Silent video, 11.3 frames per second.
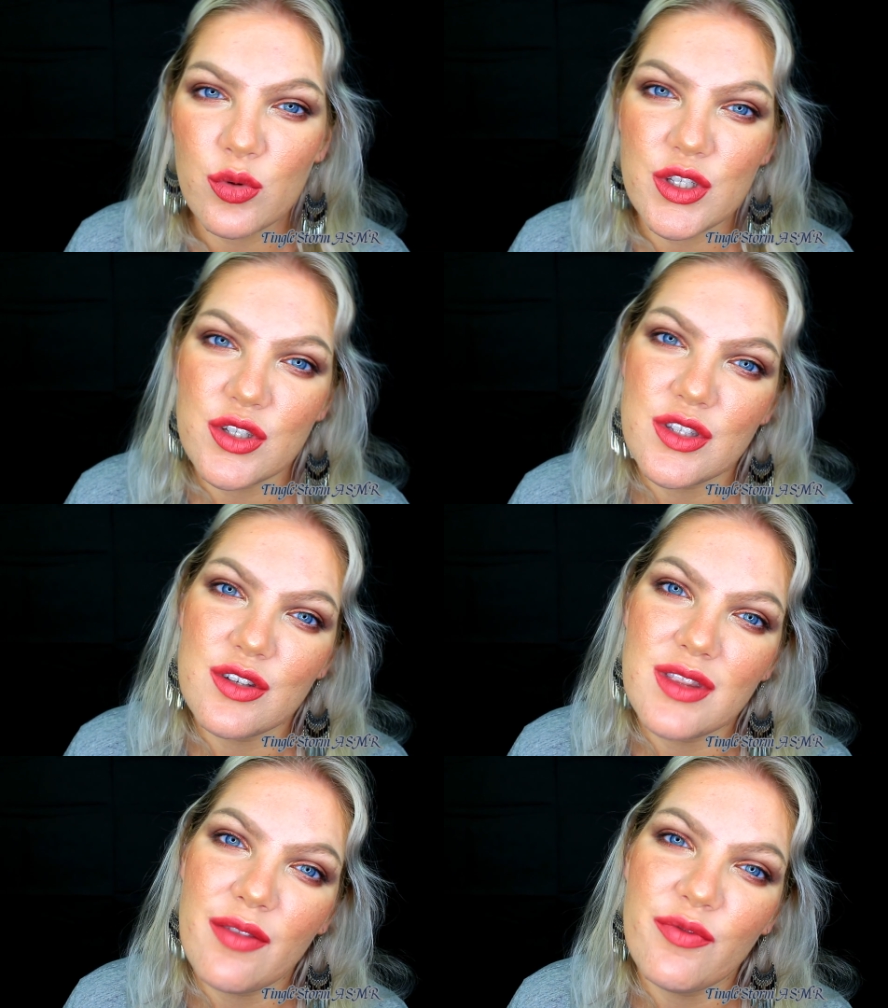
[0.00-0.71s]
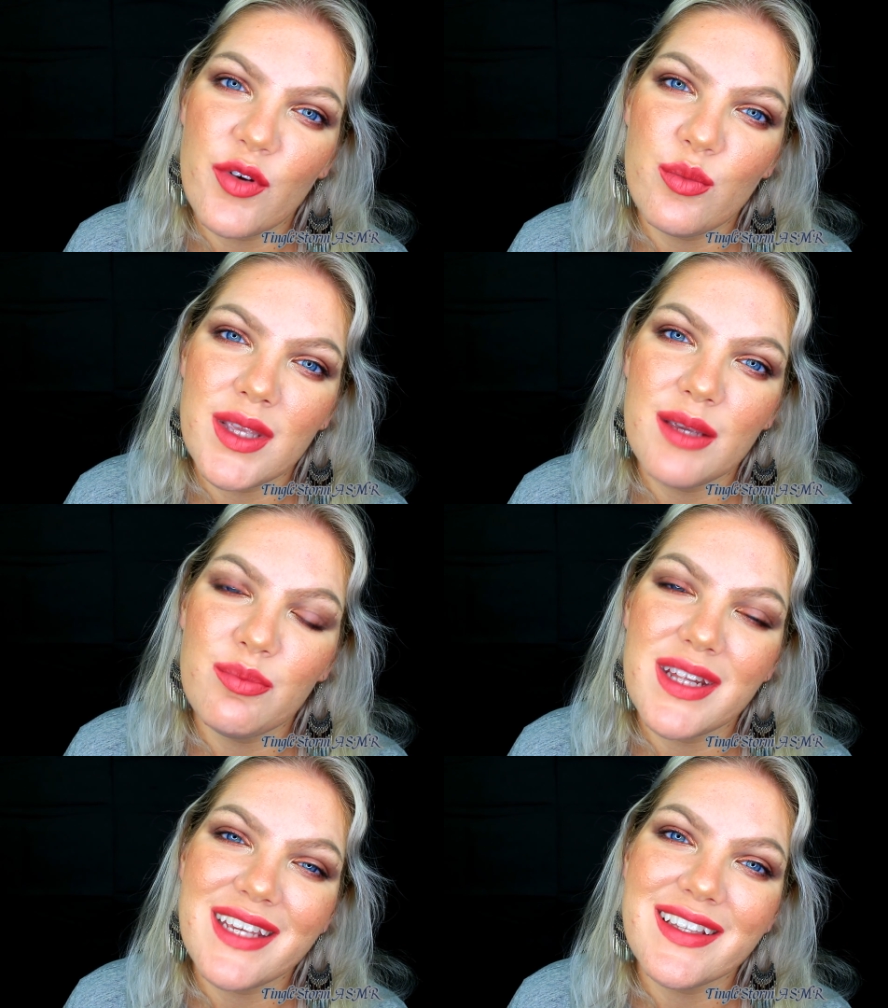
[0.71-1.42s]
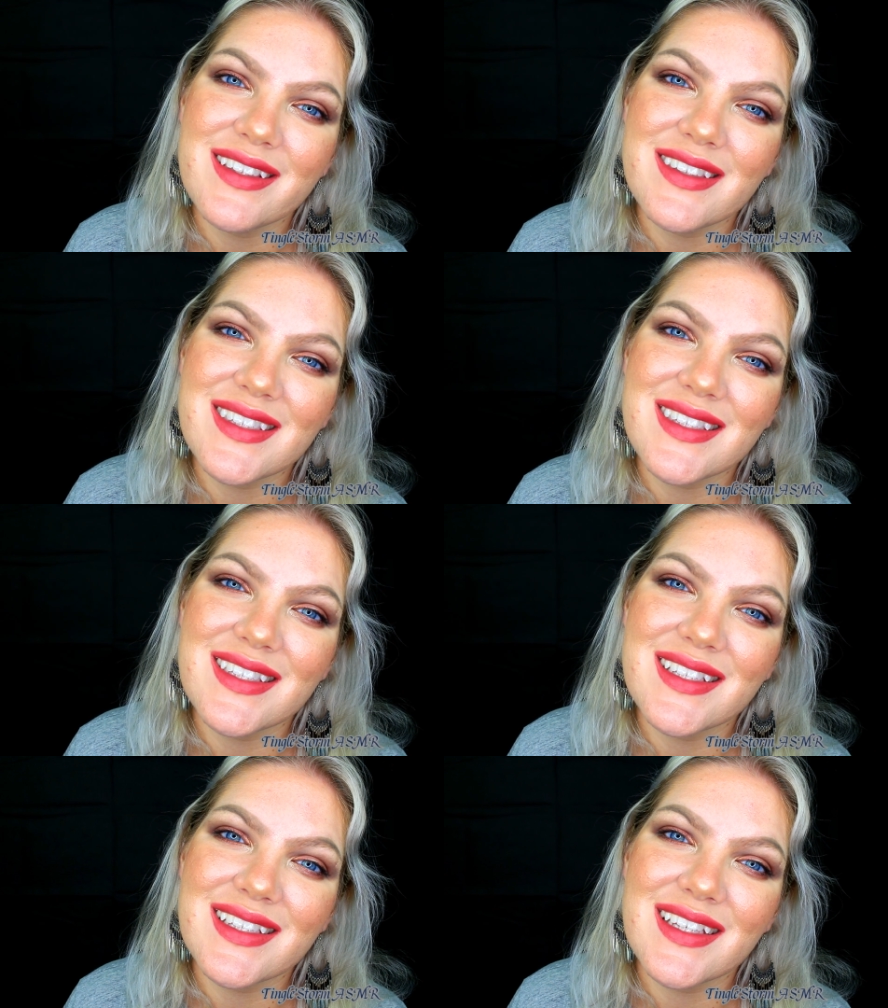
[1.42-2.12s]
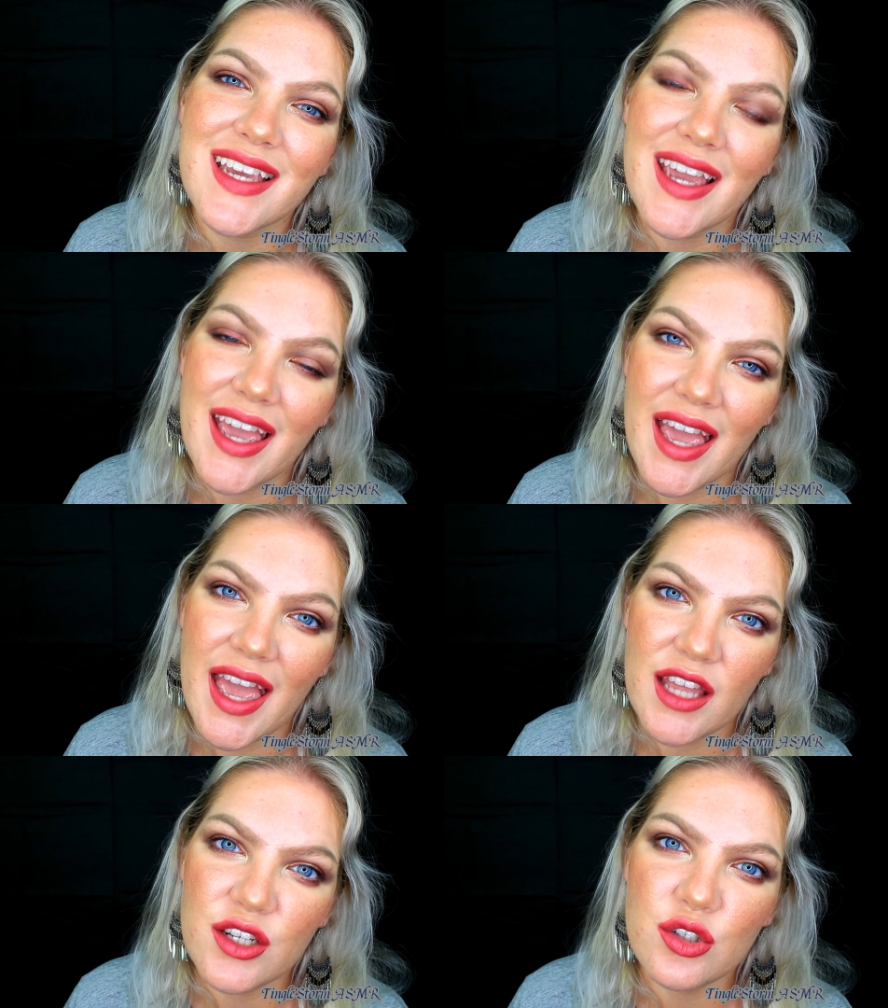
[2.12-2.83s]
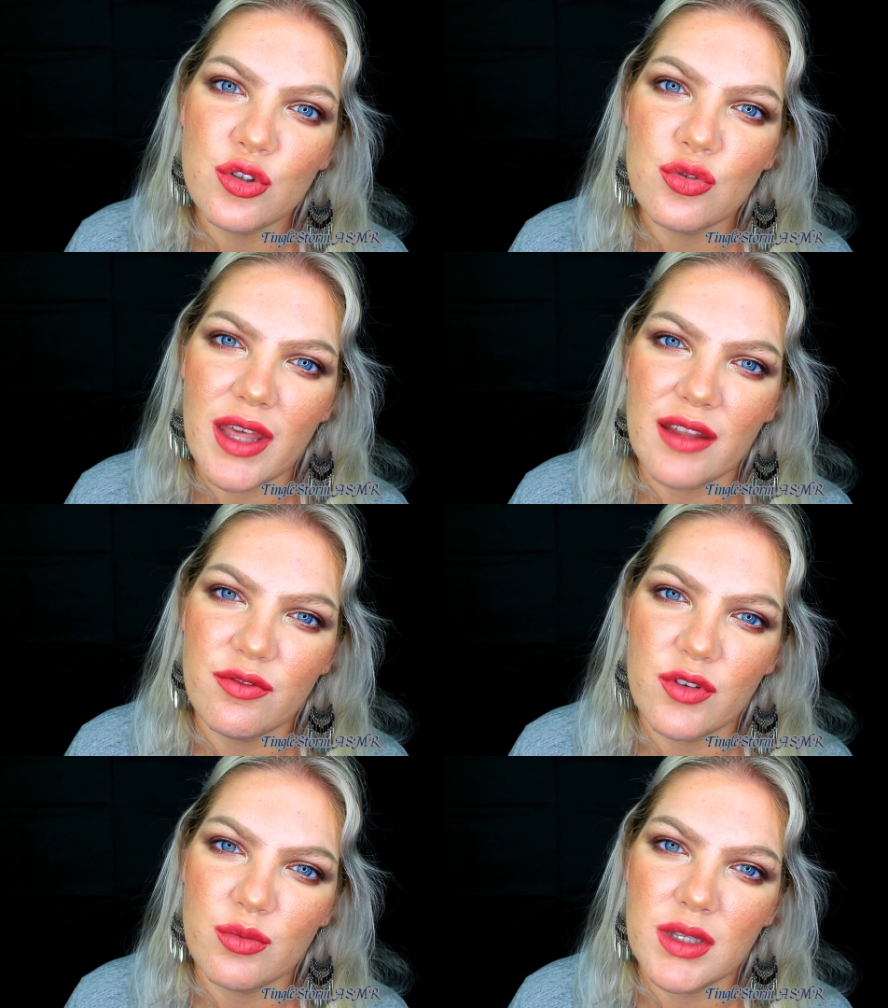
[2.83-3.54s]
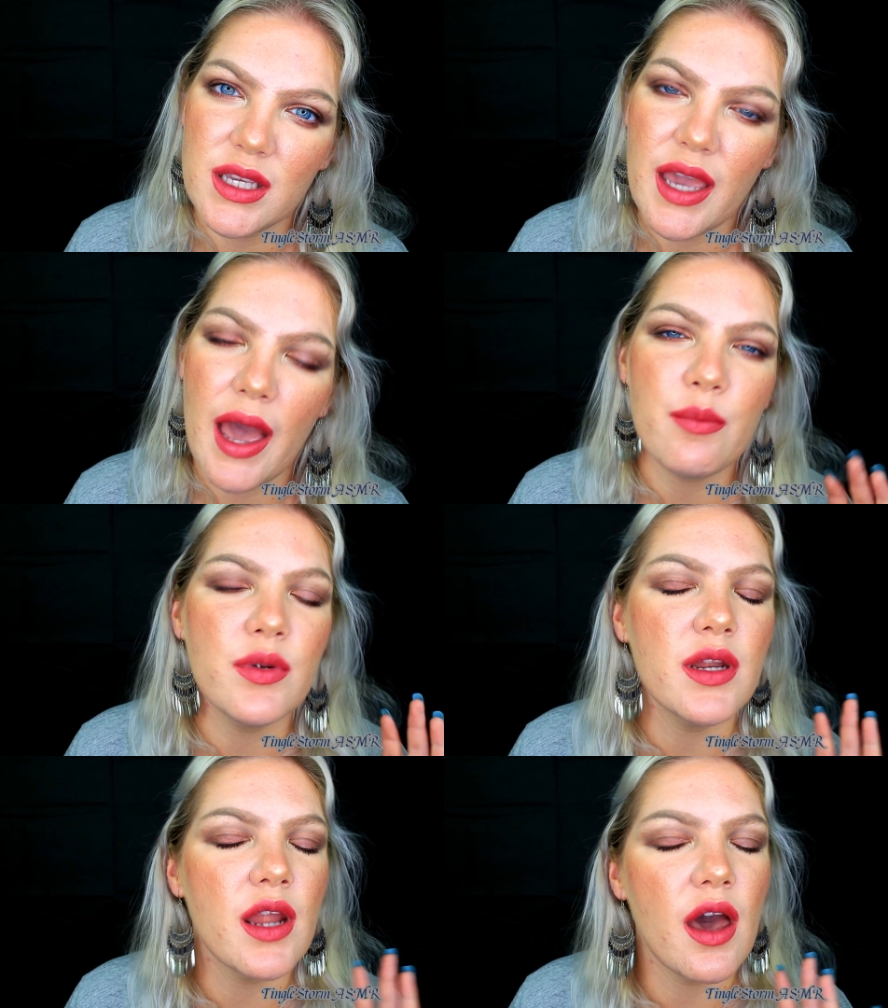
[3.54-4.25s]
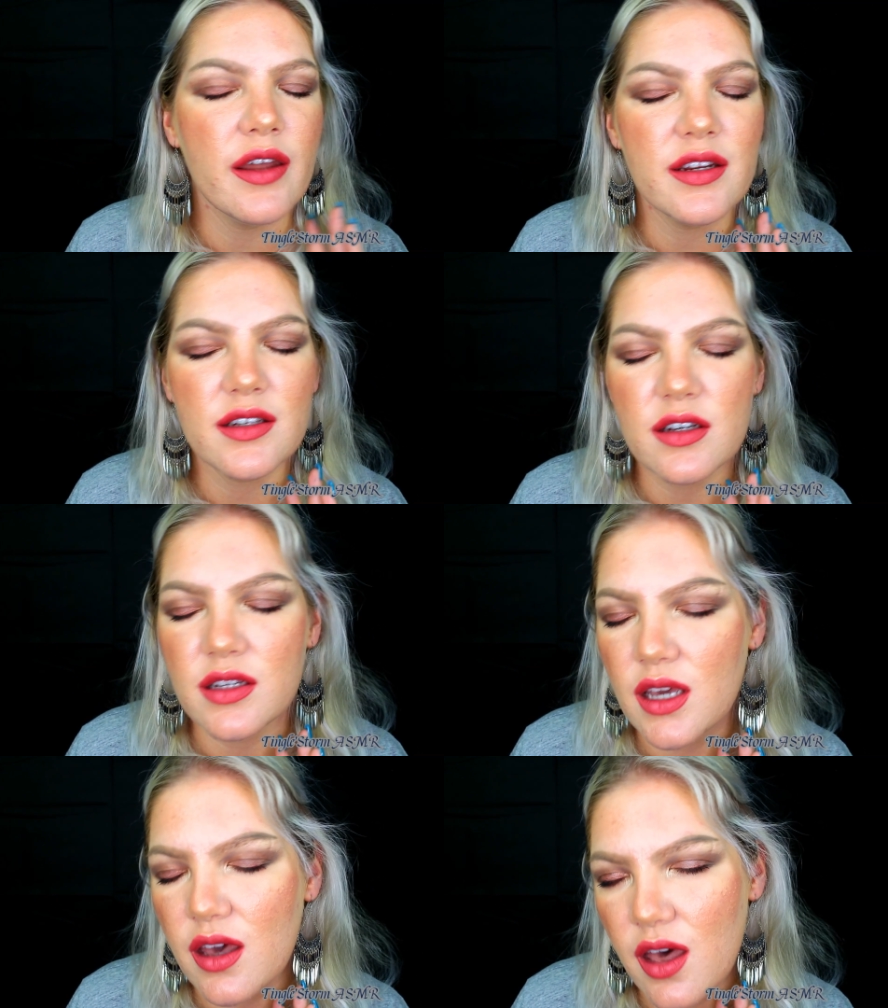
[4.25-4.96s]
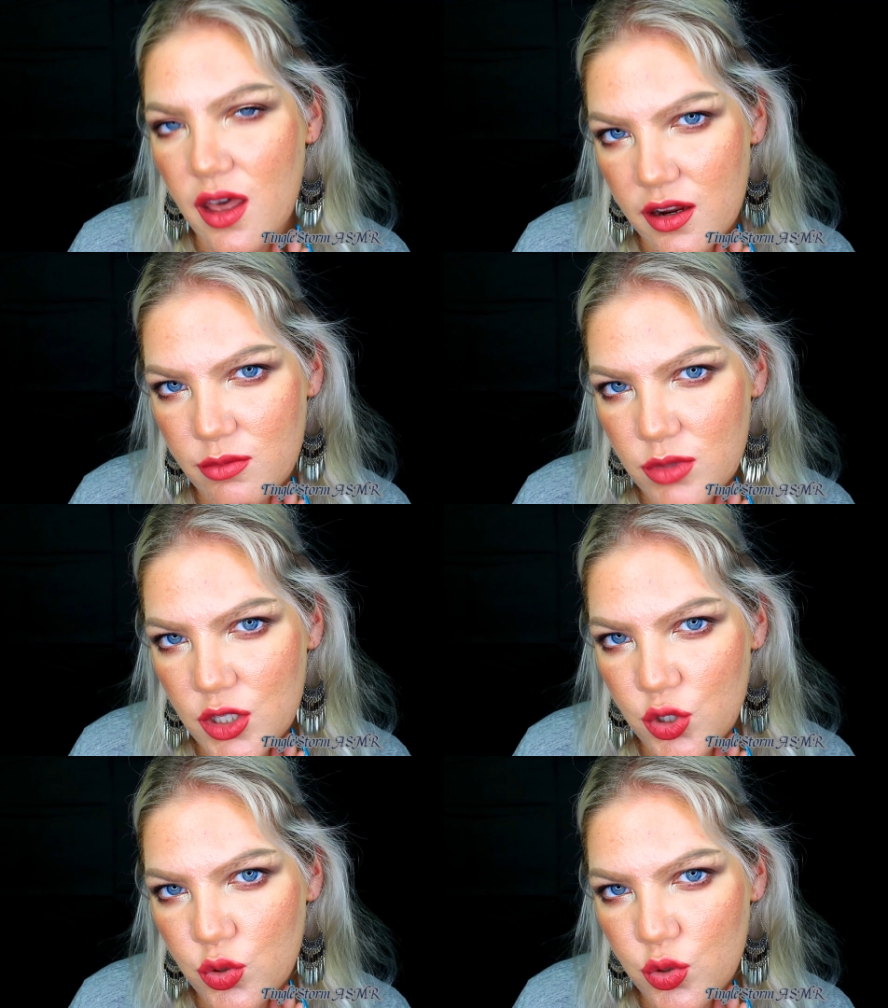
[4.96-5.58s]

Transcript: Would you do that for me, please? Do that for me. I'm not gonna harm you.